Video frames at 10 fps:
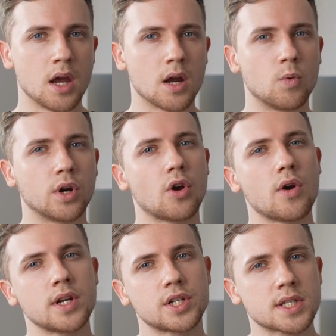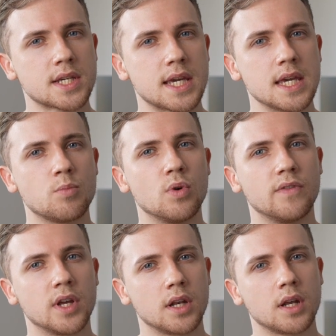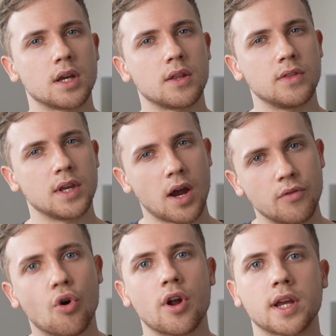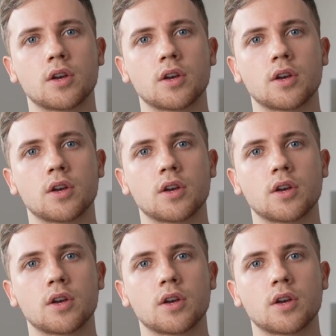we're going to just keep within the ironic